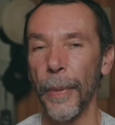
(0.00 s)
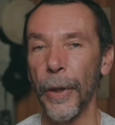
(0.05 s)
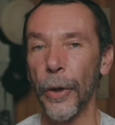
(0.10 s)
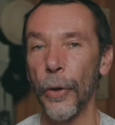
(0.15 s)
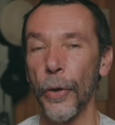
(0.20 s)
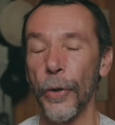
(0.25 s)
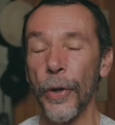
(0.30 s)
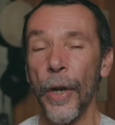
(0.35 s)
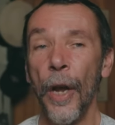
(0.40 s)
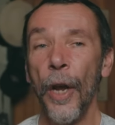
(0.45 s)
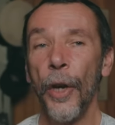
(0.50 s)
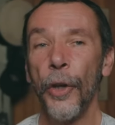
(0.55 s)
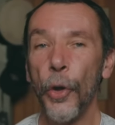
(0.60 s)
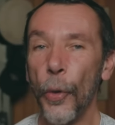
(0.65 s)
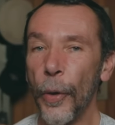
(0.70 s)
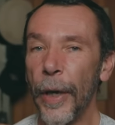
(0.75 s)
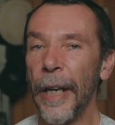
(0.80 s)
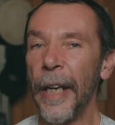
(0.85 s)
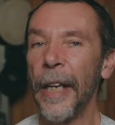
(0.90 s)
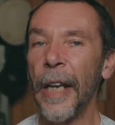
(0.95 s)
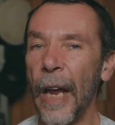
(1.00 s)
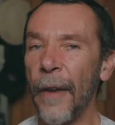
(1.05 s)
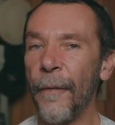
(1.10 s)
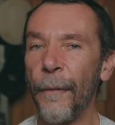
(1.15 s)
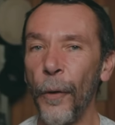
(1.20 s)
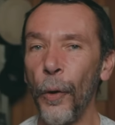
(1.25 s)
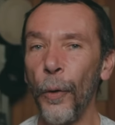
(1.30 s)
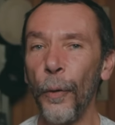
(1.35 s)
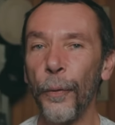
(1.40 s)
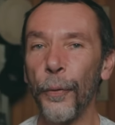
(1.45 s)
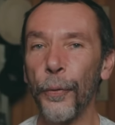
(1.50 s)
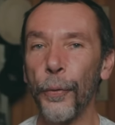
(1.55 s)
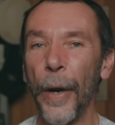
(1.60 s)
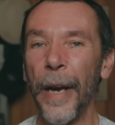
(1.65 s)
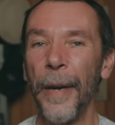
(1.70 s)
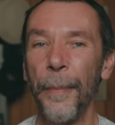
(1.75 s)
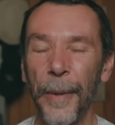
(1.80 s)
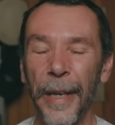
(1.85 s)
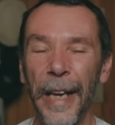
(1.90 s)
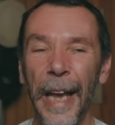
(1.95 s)
because you're getting a full
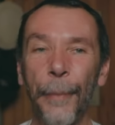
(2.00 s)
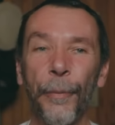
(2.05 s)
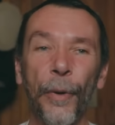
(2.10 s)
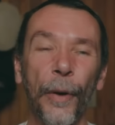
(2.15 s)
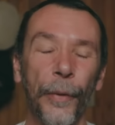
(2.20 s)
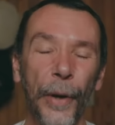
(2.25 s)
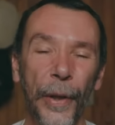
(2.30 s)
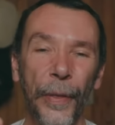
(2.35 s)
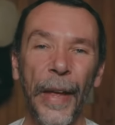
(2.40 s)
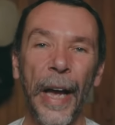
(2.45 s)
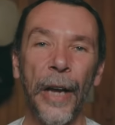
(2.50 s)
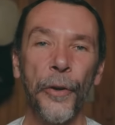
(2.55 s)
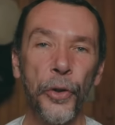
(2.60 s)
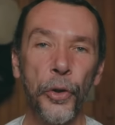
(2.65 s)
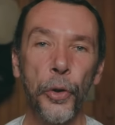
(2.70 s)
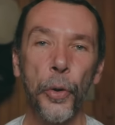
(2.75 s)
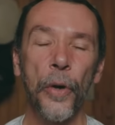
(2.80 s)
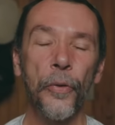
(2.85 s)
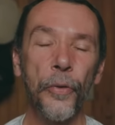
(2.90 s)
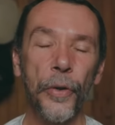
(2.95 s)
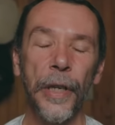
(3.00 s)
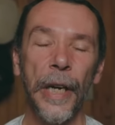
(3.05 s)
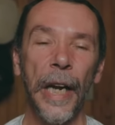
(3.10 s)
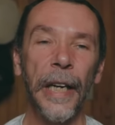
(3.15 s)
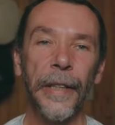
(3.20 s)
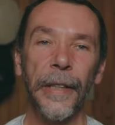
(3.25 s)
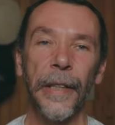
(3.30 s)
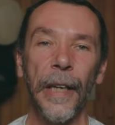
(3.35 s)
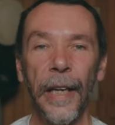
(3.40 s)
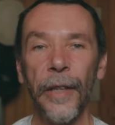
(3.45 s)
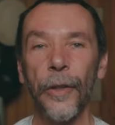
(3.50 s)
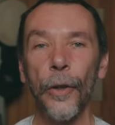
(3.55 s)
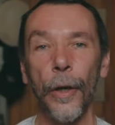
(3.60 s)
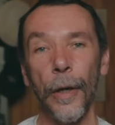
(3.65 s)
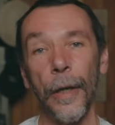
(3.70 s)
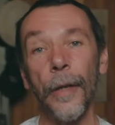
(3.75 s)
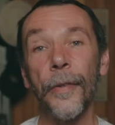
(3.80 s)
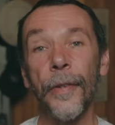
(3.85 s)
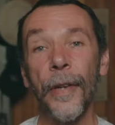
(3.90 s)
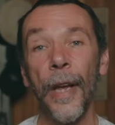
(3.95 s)
frame camera for
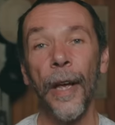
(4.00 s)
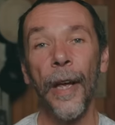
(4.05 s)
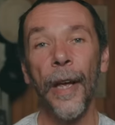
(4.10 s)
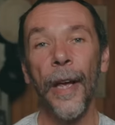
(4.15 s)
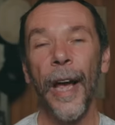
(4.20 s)
$1,299.